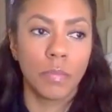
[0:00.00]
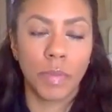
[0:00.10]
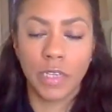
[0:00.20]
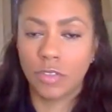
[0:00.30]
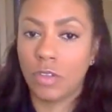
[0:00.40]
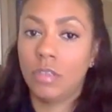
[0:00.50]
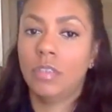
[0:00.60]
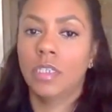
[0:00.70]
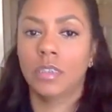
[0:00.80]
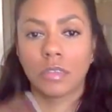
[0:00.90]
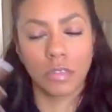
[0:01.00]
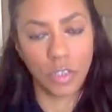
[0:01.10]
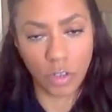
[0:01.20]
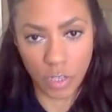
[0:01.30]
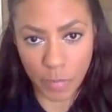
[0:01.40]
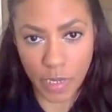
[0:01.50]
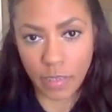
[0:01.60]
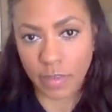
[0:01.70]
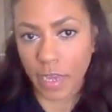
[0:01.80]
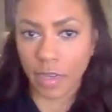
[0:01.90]
based on the deals, you know, you may
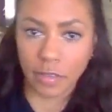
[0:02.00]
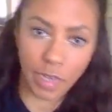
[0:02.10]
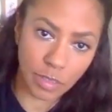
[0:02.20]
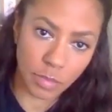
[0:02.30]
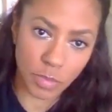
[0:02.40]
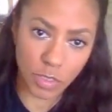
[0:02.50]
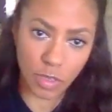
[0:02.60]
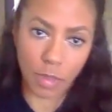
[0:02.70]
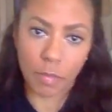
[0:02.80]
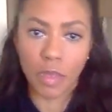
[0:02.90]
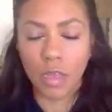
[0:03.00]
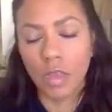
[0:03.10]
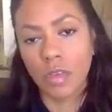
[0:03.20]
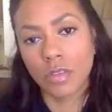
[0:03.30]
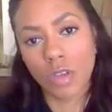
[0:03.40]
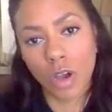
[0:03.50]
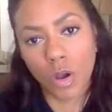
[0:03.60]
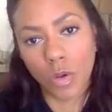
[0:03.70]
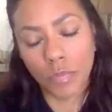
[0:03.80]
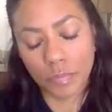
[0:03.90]
need to add addendums to them.
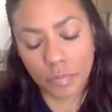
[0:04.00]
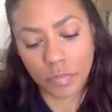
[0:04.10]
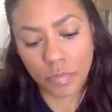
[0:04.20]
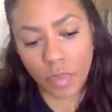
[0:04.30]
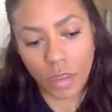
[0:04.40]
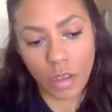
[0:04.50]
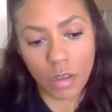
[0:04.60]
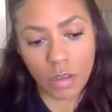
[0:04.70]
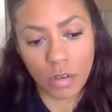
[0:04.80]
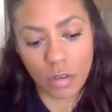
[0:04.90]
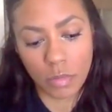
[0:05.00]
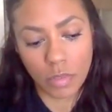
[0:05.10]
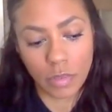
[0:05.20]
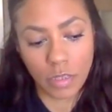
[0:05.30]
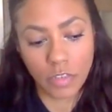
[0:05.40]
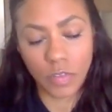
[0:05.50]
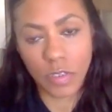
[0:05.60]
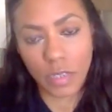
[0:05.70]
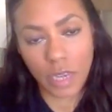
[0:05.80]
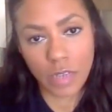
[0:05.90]
So that's
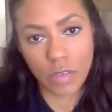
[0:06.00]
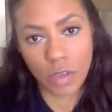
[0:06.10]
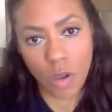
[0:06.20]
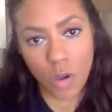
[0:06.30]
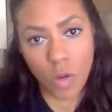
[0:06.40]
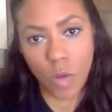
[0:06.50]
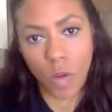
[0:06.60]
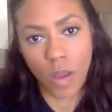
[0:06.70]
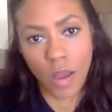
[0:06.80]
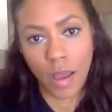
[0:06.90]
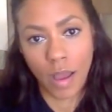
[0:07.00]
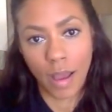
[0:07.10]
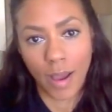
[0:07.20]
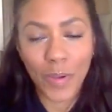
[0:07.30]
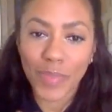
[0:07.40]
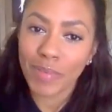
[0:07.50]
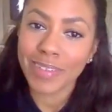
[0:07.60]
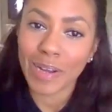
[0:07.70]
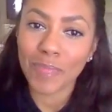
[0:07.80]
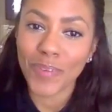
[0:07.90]
really it. So I hope that was
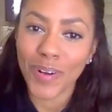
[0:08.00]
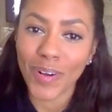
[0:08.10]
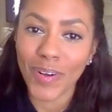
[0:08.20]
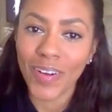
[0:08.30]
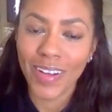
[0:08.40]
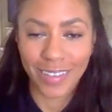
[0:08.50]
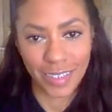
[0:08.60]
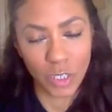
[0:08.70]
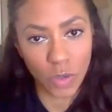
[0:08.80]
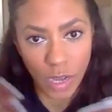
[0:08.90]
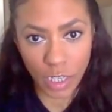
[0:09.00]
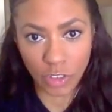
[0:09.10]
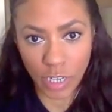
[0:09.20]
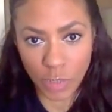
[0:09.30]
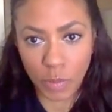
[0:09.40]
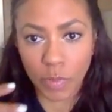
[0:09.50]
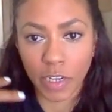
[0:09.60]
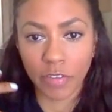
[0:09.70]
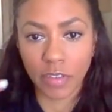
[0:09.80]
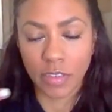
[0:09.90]
helpful. because I know contracts, people
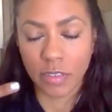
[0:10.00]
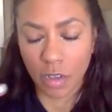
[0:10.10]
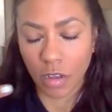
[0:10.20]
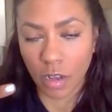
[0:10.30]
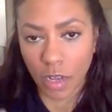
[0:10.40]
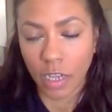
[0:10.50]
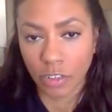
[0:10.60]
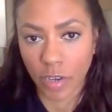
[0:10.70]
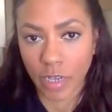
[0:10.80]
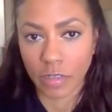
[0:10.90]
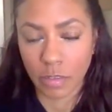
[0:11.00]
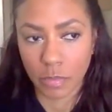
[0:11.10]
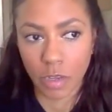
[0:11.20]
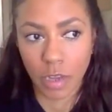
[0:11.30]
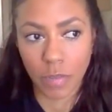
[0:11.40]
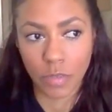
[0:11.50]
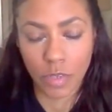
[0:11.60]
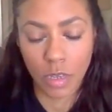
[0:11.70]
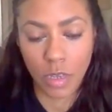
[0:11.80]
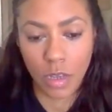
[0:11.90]
get really stuck on contracts sometimes.
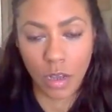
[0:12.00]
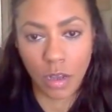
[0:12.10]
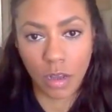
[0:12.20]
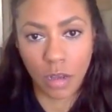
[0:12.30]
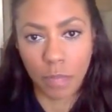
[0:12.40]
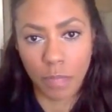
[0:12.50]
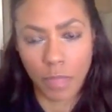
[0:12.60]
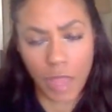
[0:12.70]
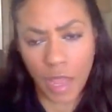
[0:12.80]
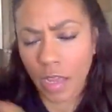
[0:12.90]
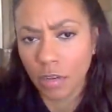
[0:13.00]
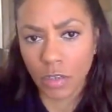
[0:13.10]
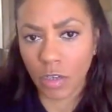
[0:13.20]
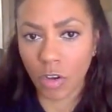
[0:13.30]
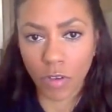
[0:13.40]
And, you know,